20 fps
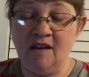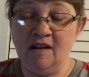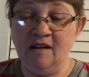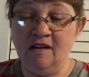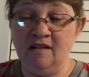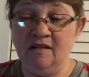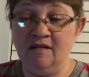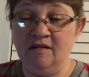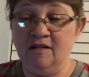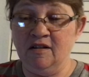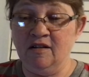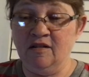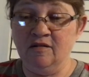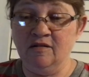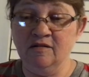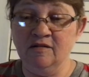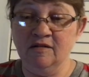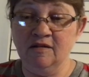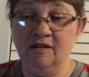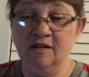don't
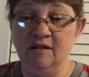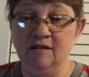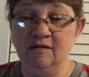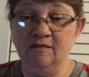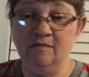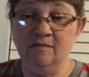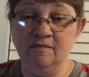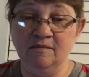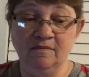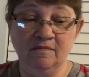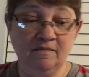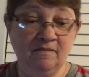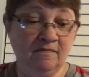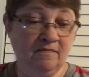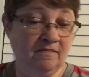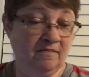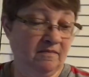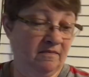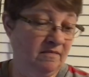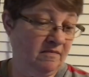know, um,
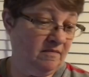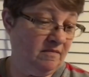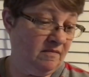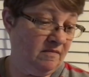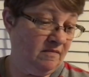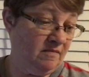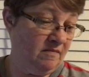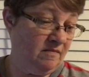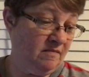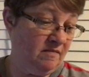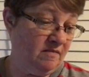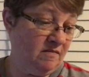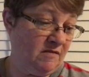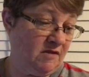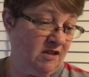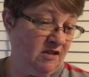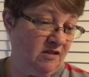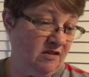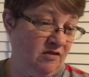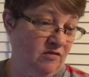
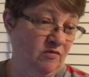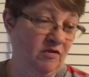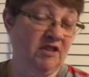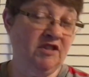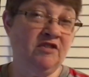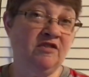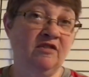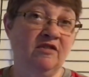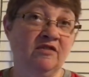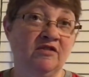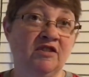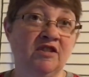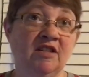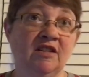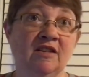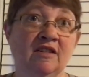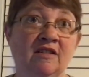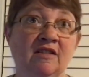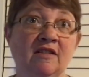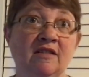just
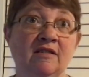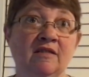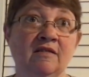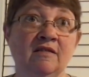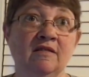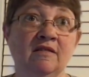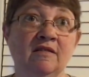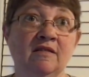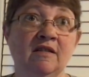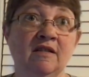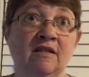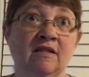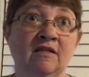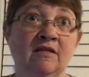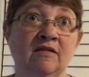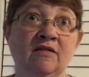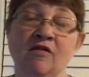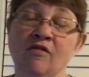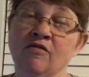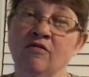researching and,
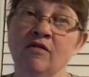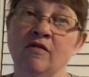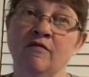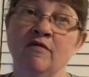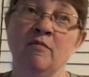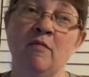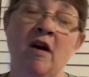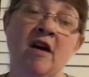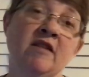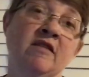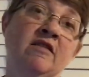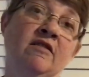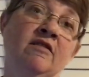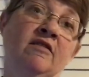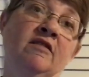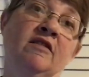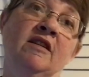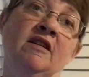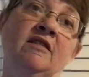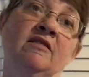and going over my
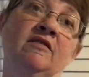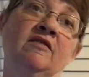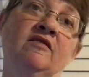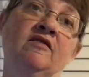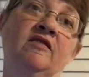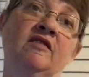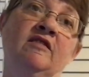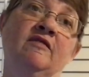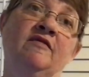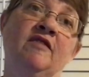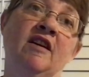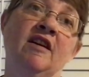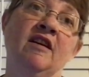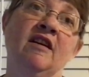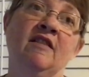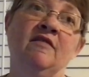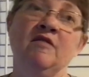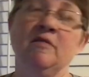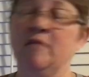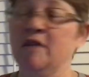gear again to see if I
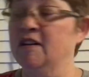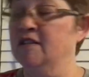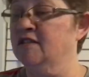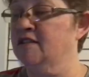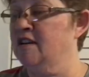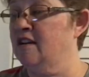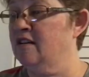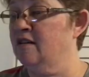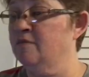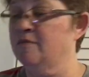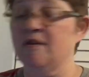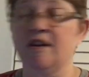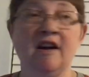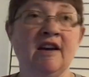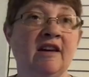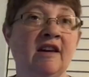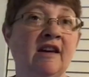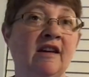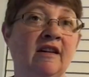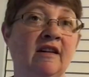have the best setup that
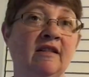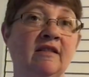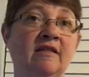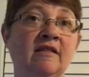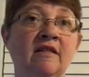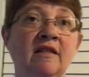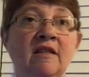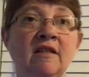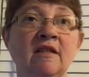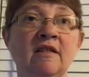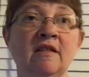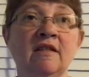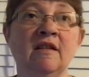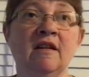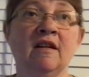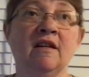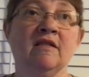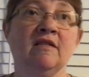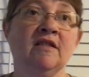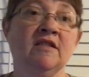I can.
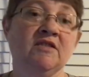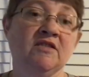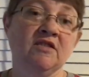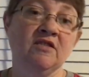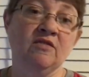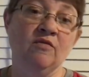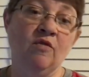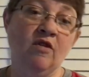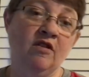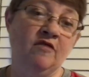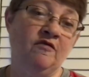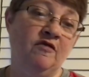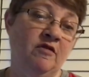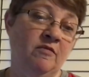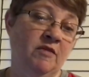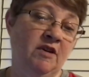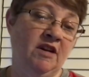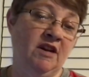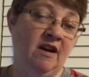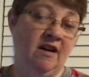Uh, that's going to work for
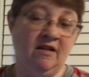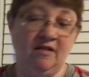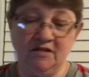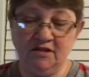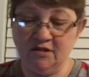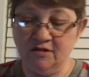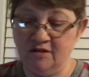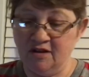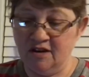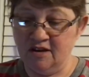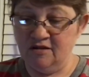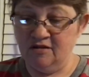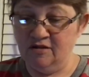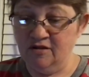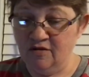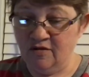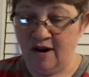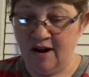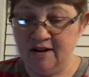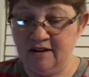me. I also get
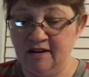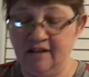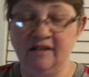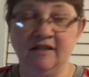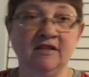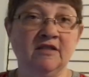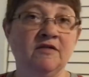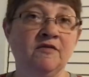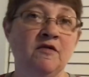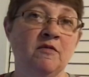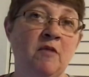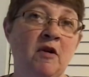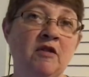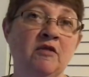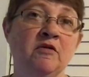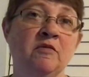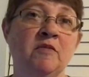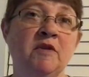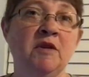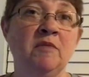new ideas from
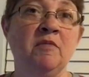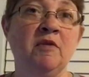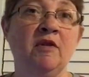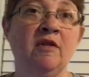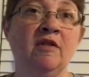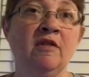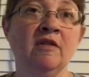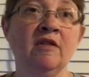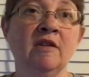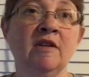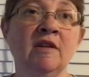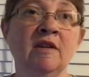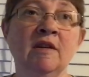other people.